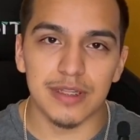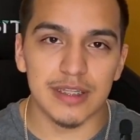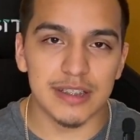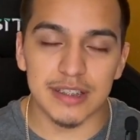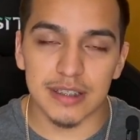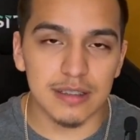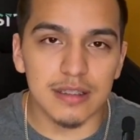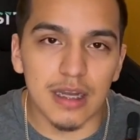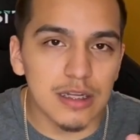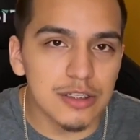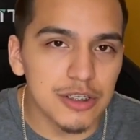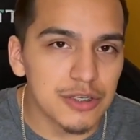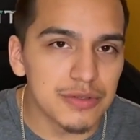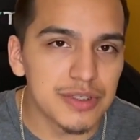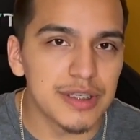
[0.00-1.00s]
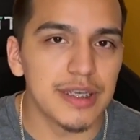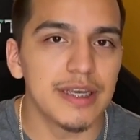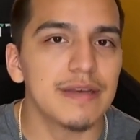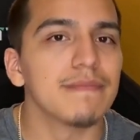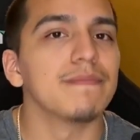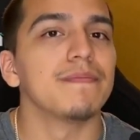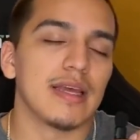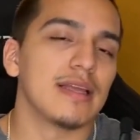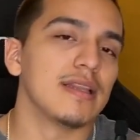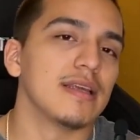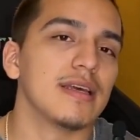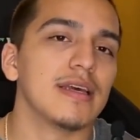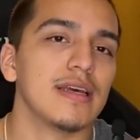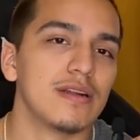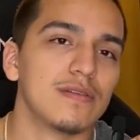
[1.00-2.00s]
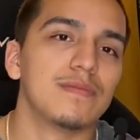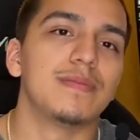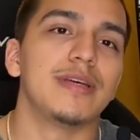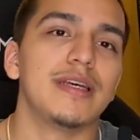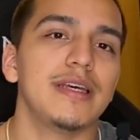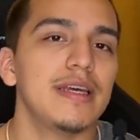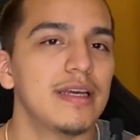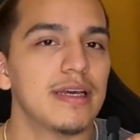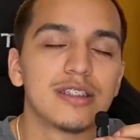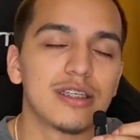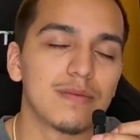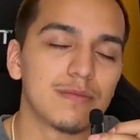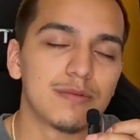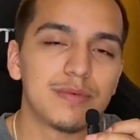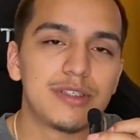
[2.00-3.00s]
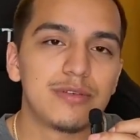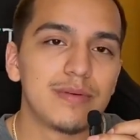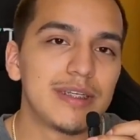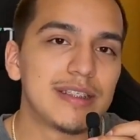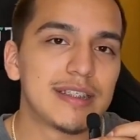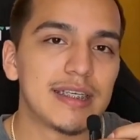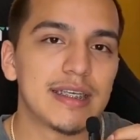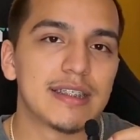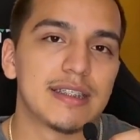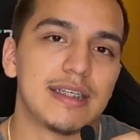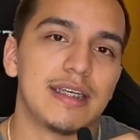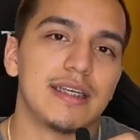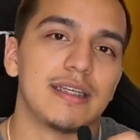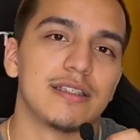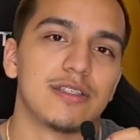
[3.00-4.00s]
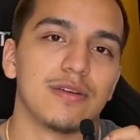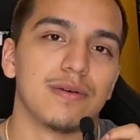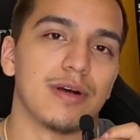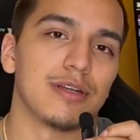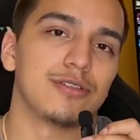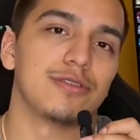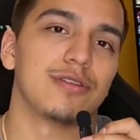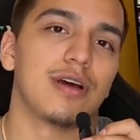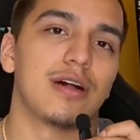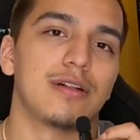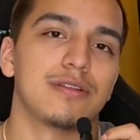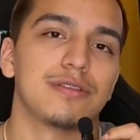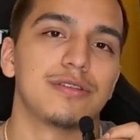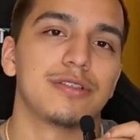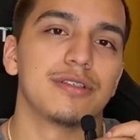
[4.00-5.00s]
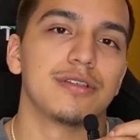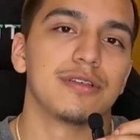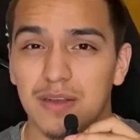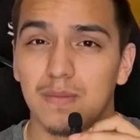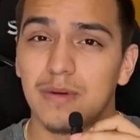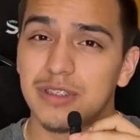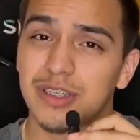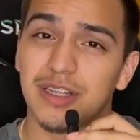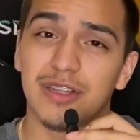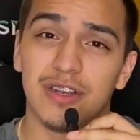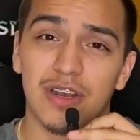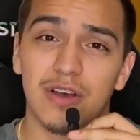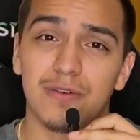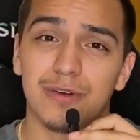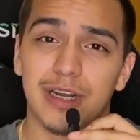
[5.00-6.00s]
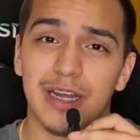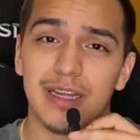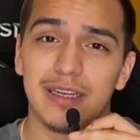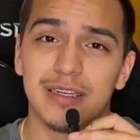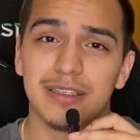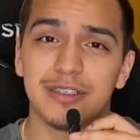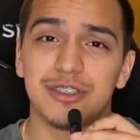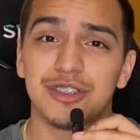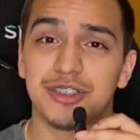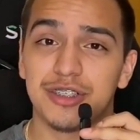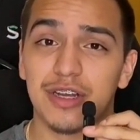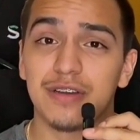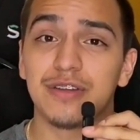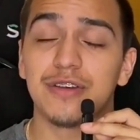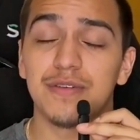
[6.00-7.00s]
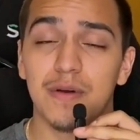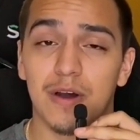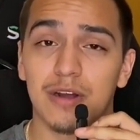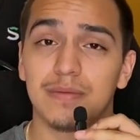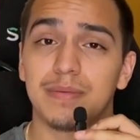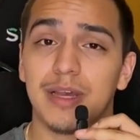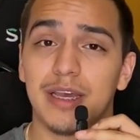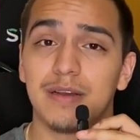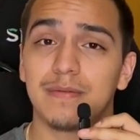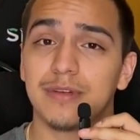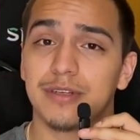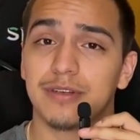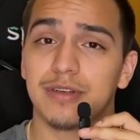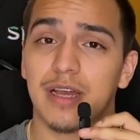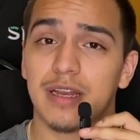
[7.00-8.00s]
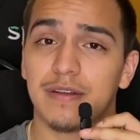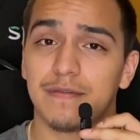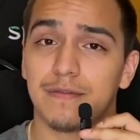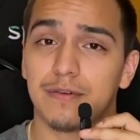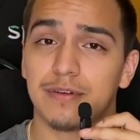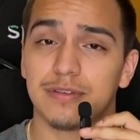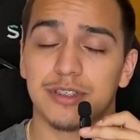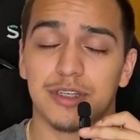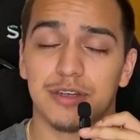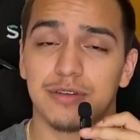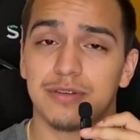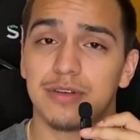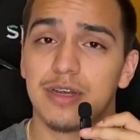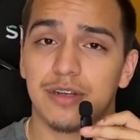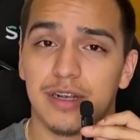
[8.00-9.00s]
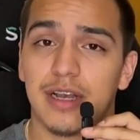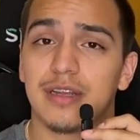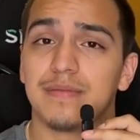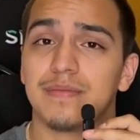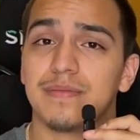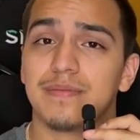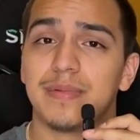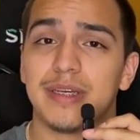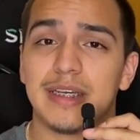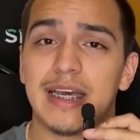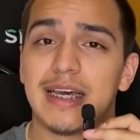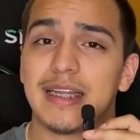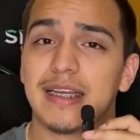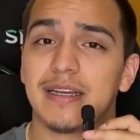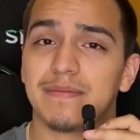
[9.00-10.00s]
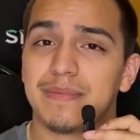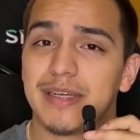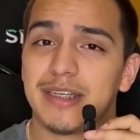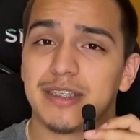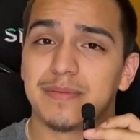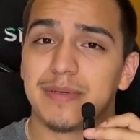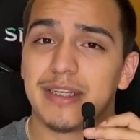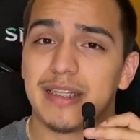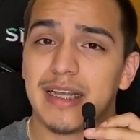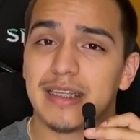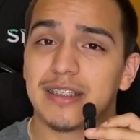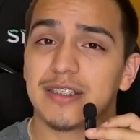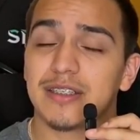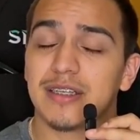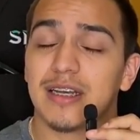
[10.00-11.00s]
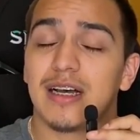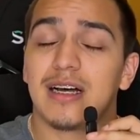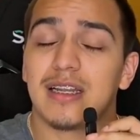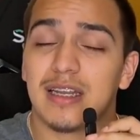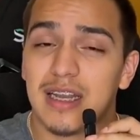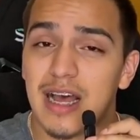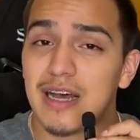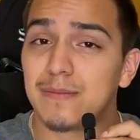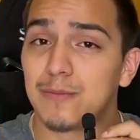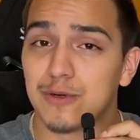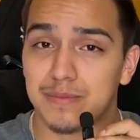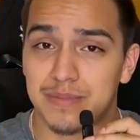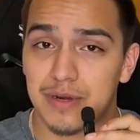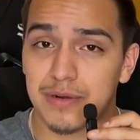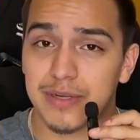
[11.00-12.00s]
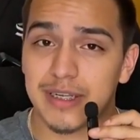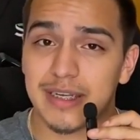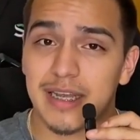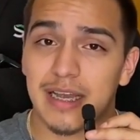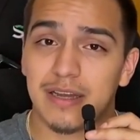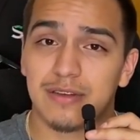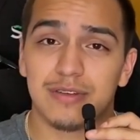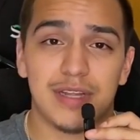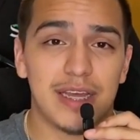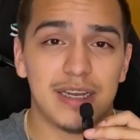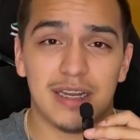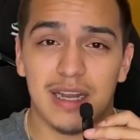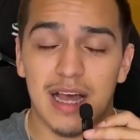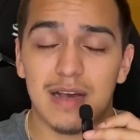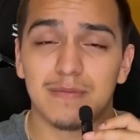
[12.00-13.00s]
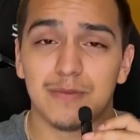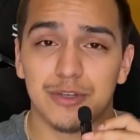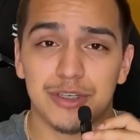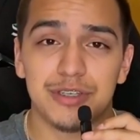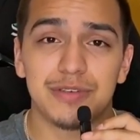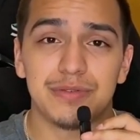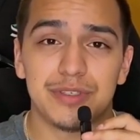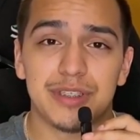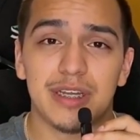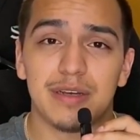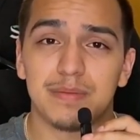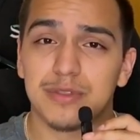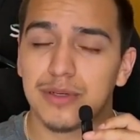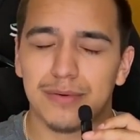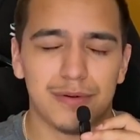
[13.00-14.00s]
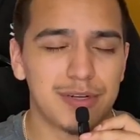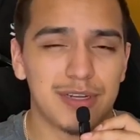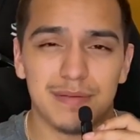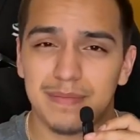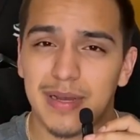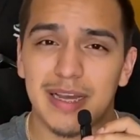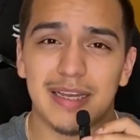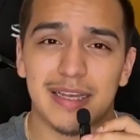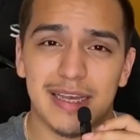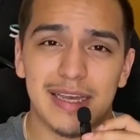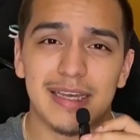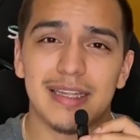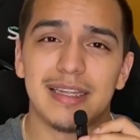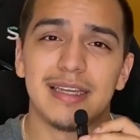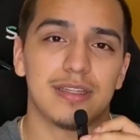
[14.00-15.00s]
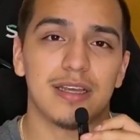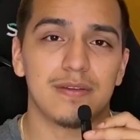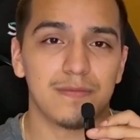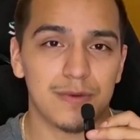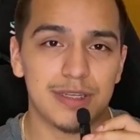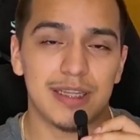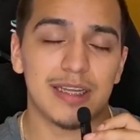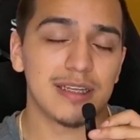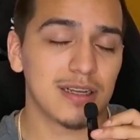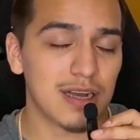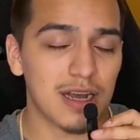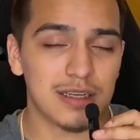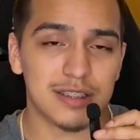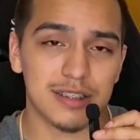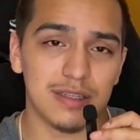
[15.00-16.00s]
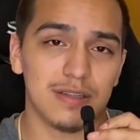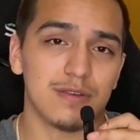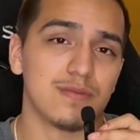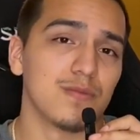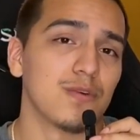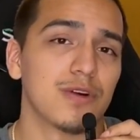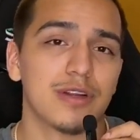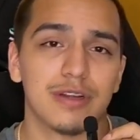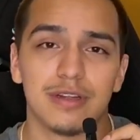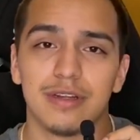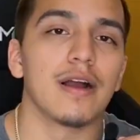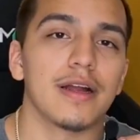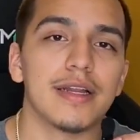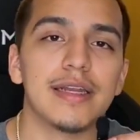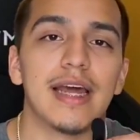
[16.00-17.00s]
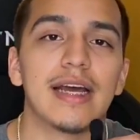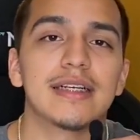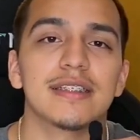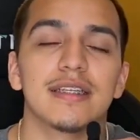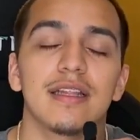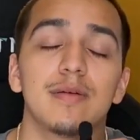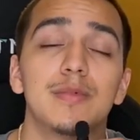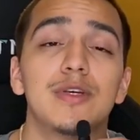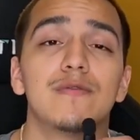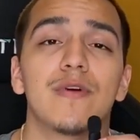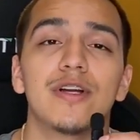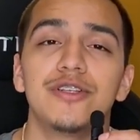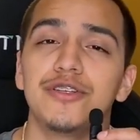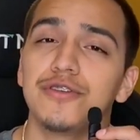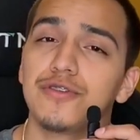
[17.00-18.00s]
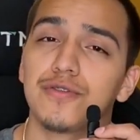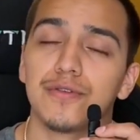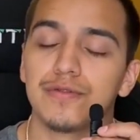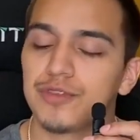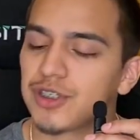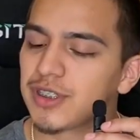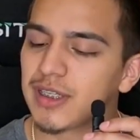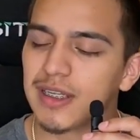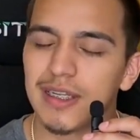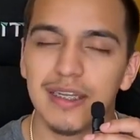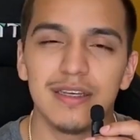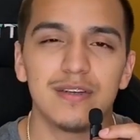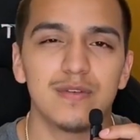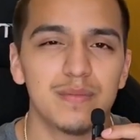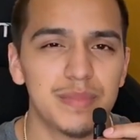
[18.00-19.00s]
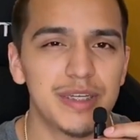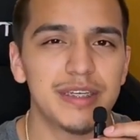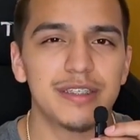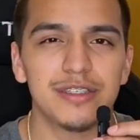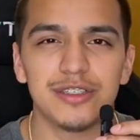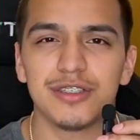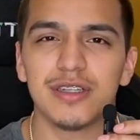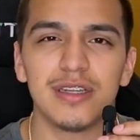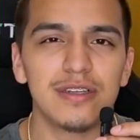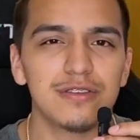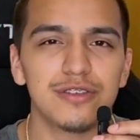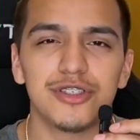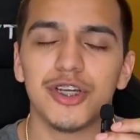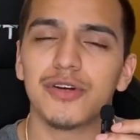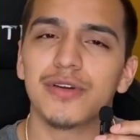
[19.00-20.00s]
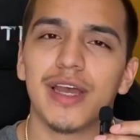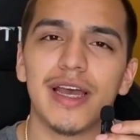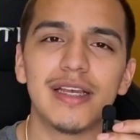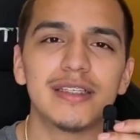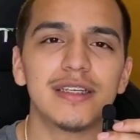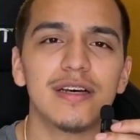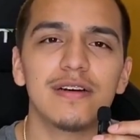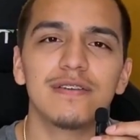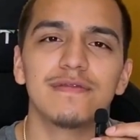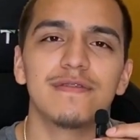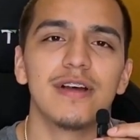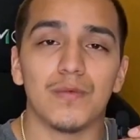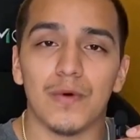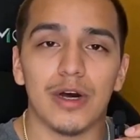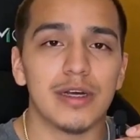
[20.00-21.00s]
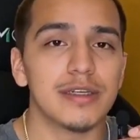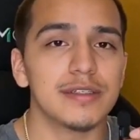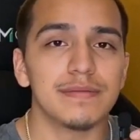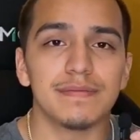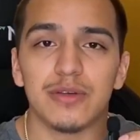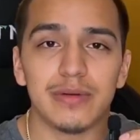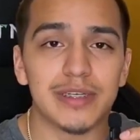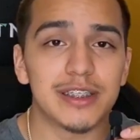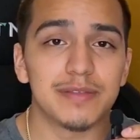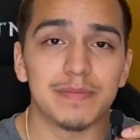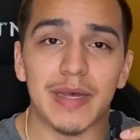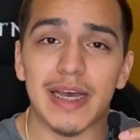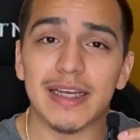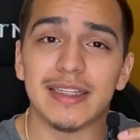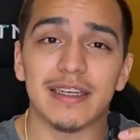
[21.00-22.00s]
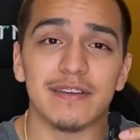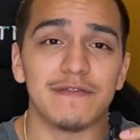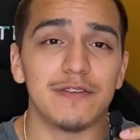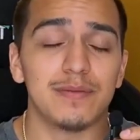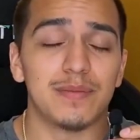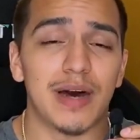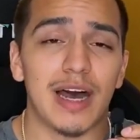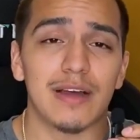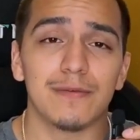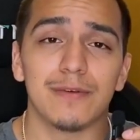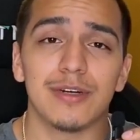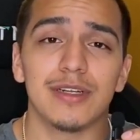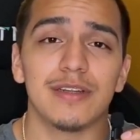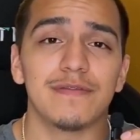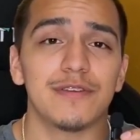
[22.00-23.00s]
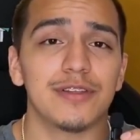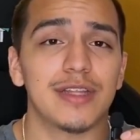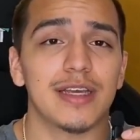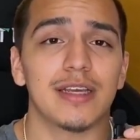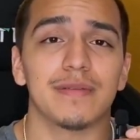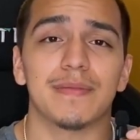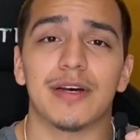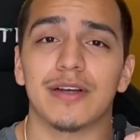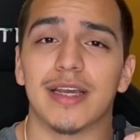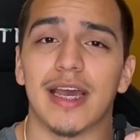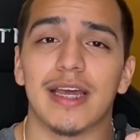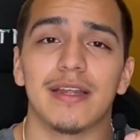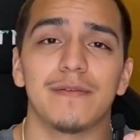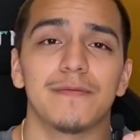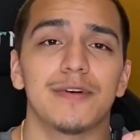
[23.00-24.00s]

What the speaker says: that's done using it, then it'll be somewhere between $60 to $100. The ones on the lower end, just know you are paying what you're getting for. So you're gonna be getting a PSP that's a lot more broken down and a lot more used up, torn up by a kid than one that costs a little more. All right, next, let me run you through just a little bit, just a little showcase of what to expect if you buy one, if you're thinking about getting